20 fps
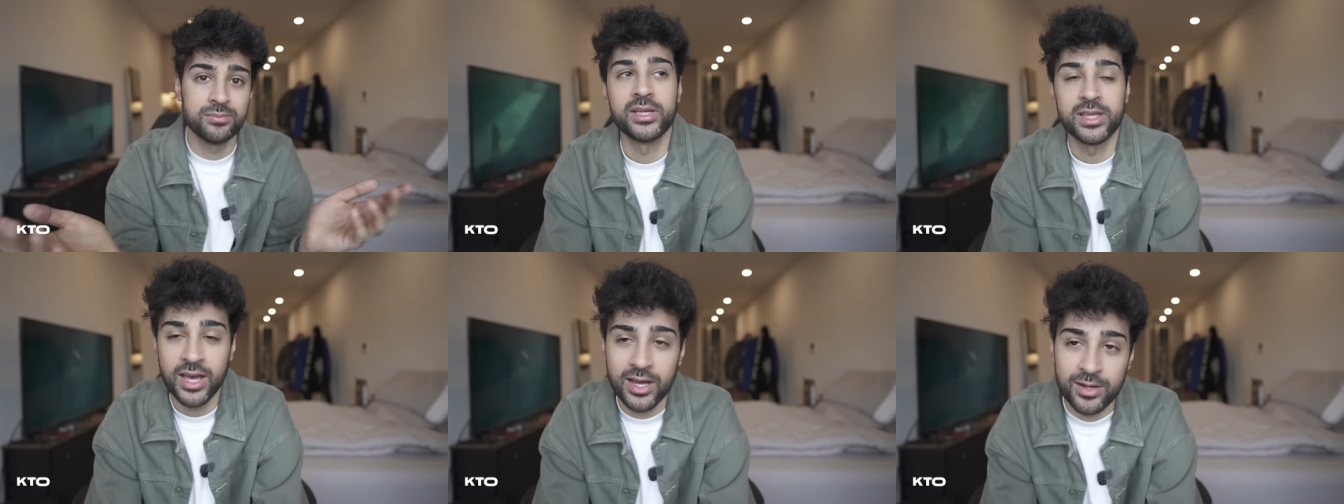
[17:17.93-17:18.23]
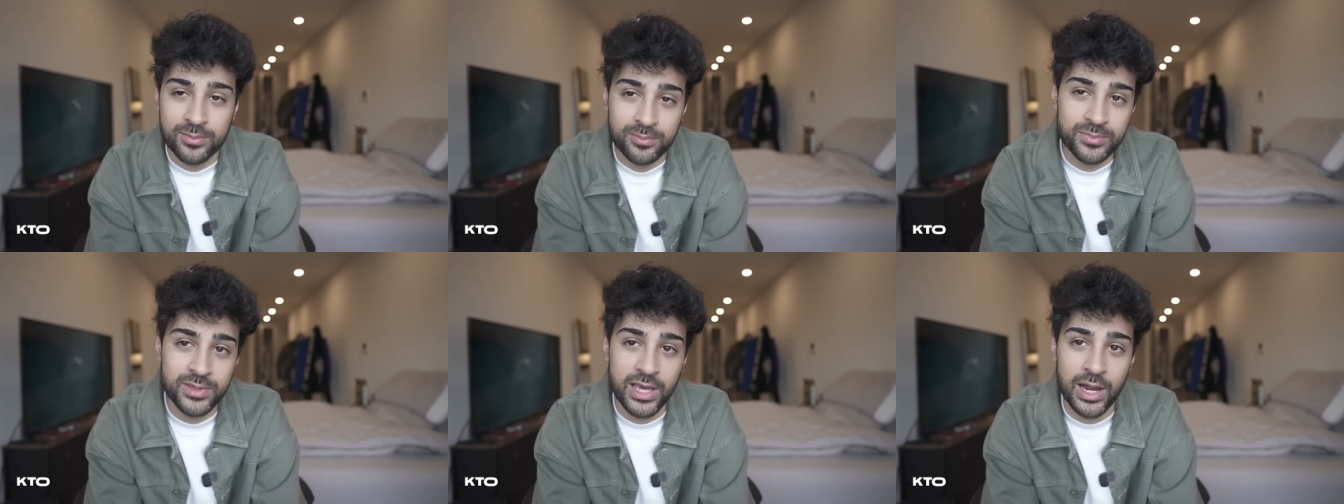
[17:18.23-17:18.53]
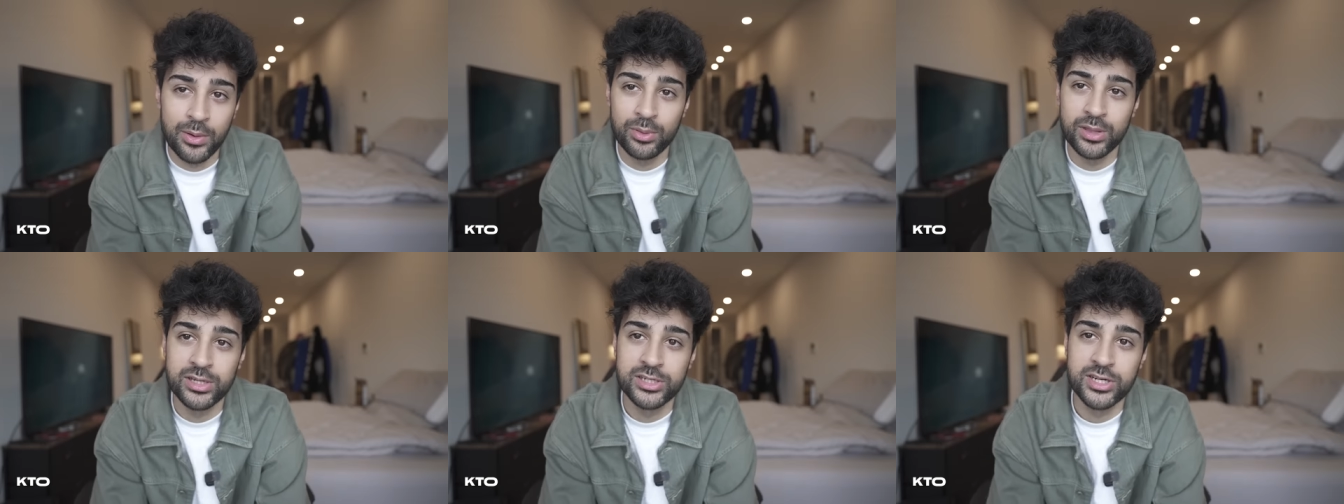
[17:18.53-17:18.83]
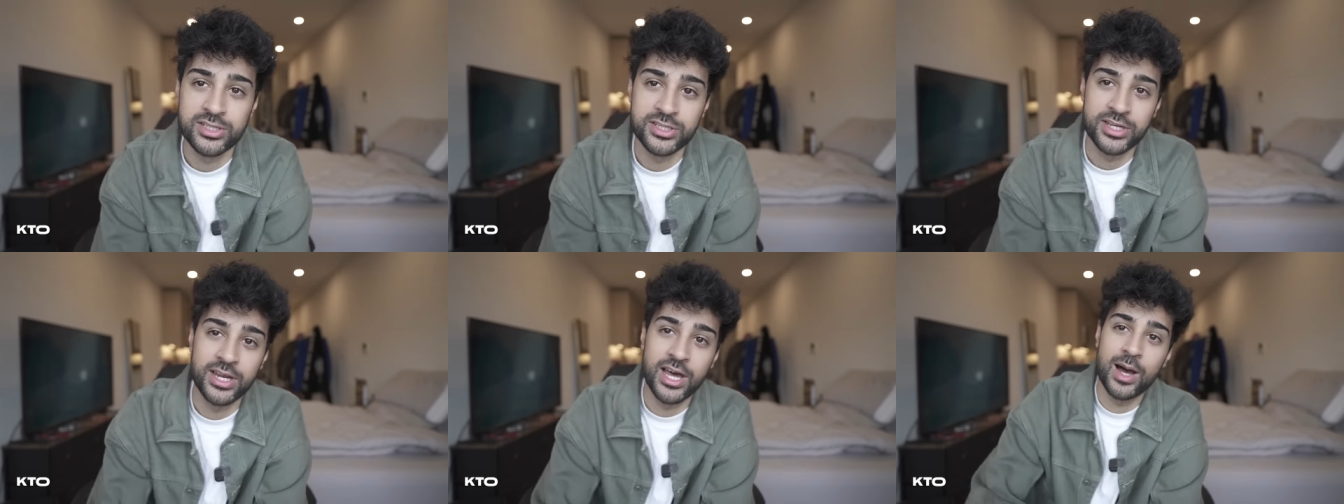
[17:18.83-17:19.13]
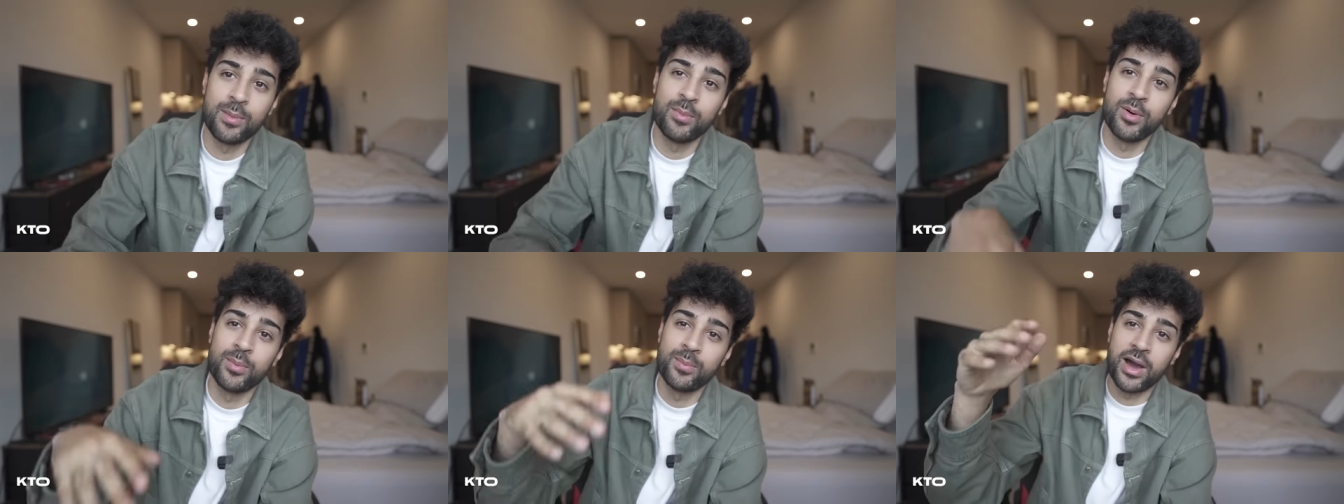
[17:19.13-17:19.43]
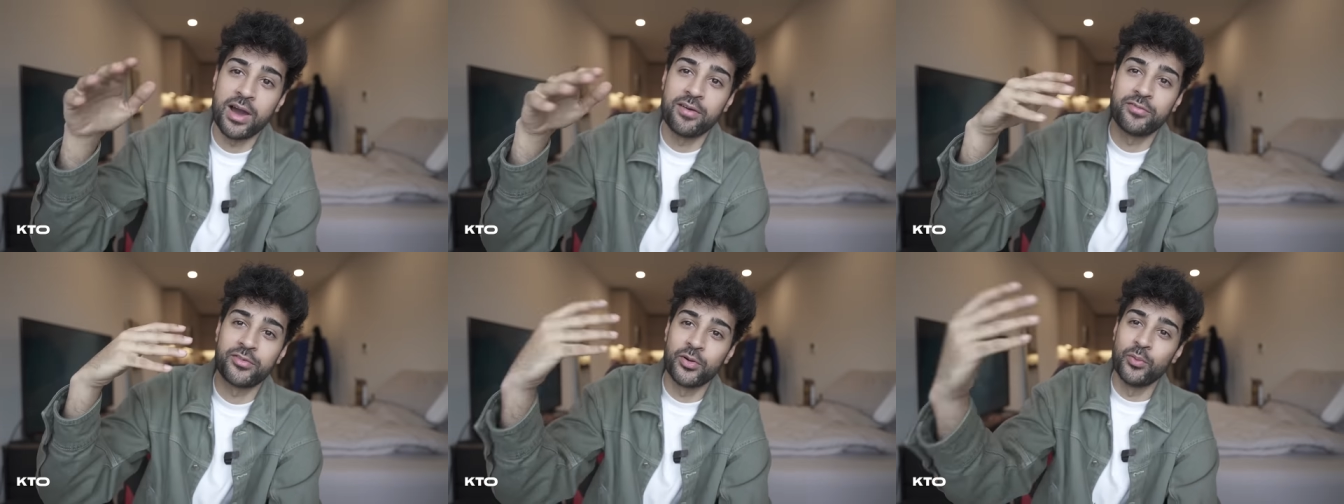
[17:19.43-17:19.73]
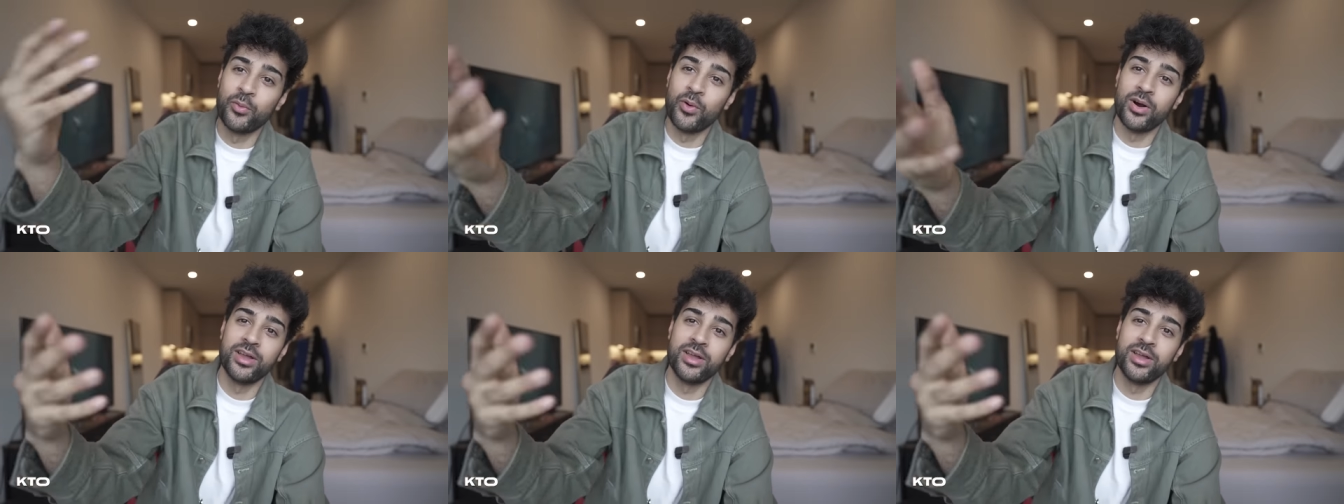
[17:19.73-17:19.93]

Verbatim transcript: But yeah, can't really judge an album after